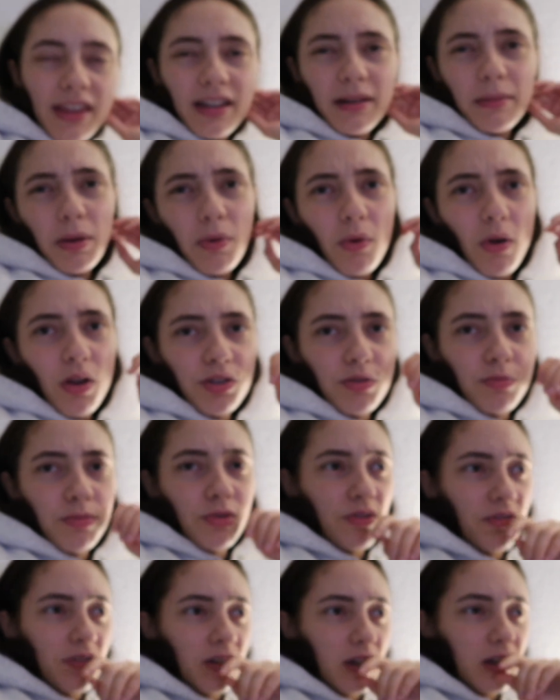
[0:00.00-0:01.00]
I'm gonna watch a
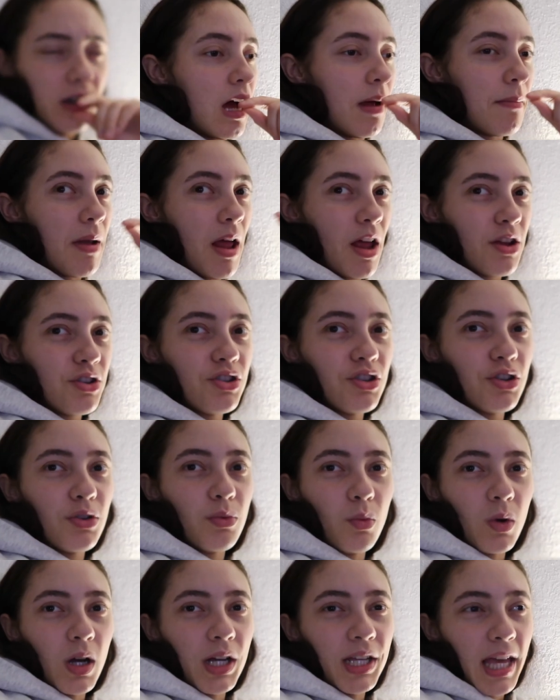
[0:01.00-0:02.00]
movie. I'm not sure
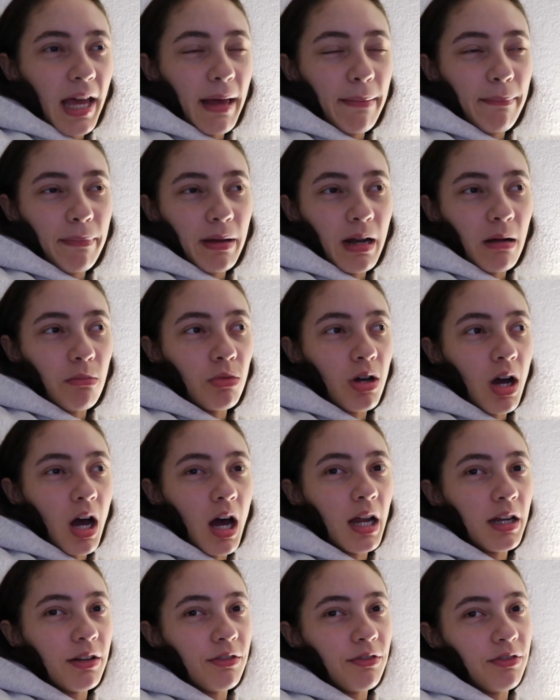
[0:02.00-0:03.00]
what yet, but I'm
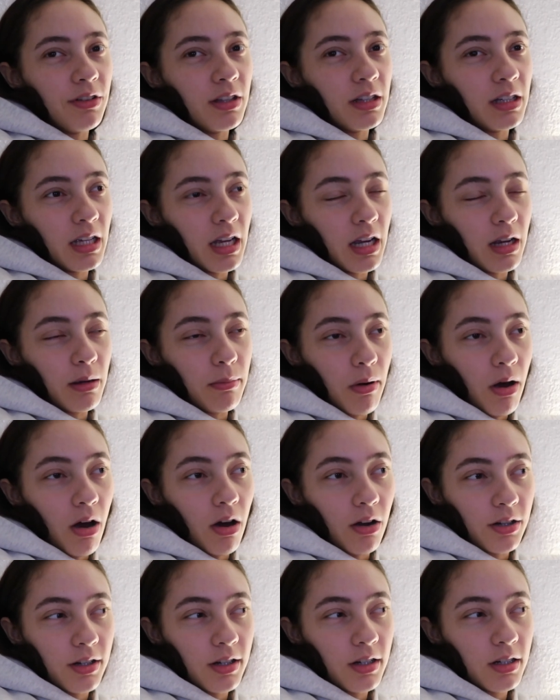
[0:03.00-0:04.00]
kind of feeling Harry
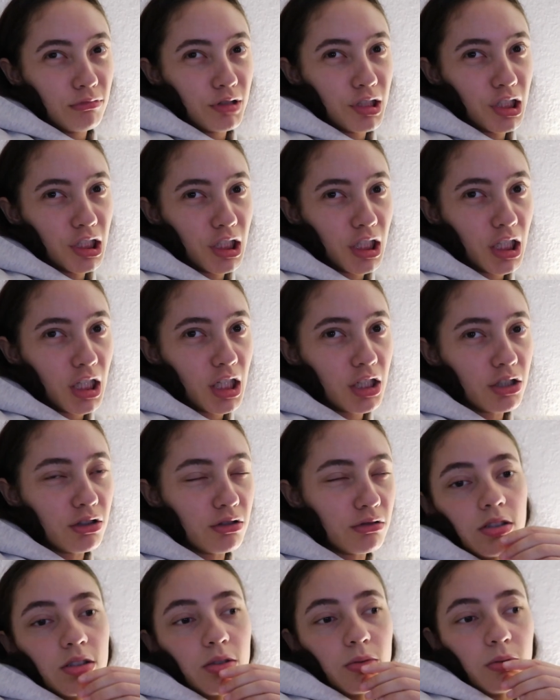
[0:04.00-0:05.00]
Potter. Just a
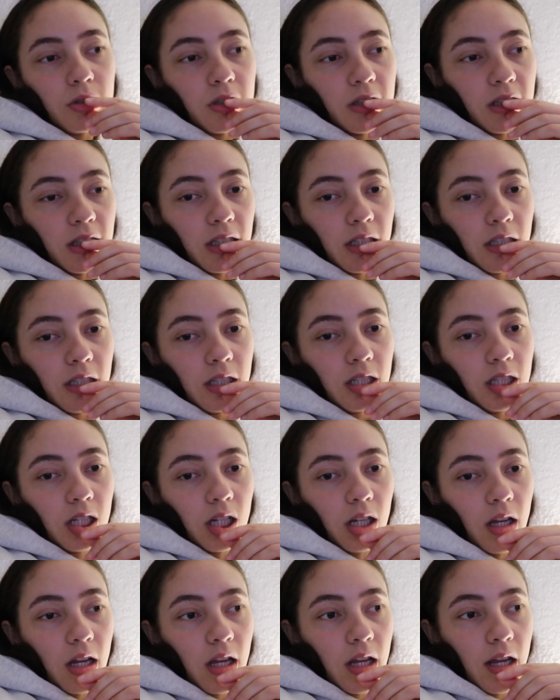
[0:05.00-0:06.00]
little. So we'll see.
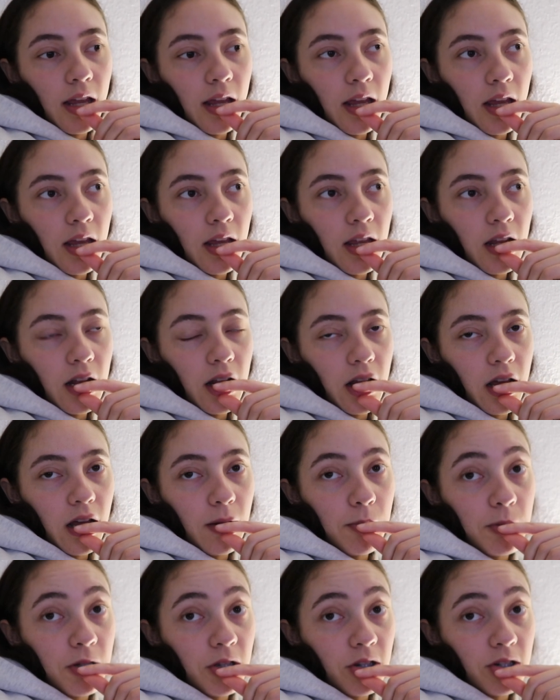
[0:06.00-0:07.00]
And
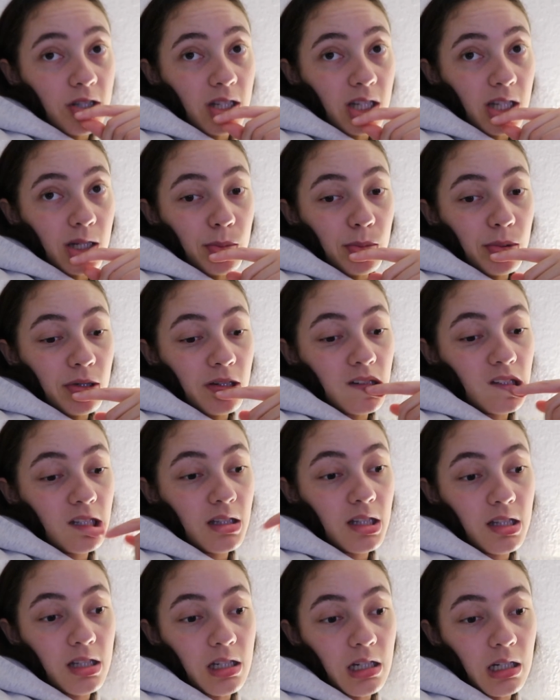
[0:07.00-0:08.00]
I'm gonna go to sleep.
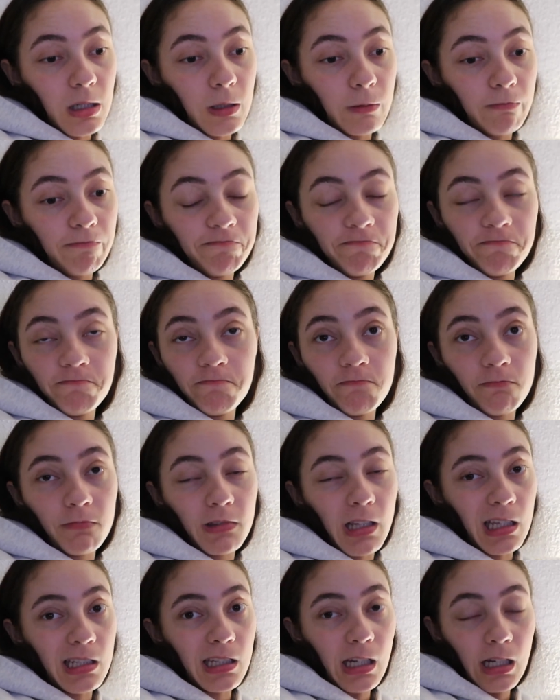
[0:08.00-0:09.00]
So
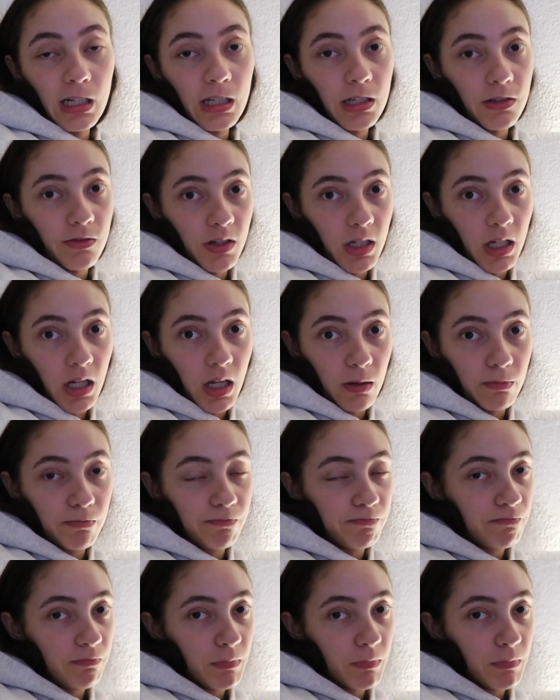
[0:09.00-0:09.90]
that's the end of this video.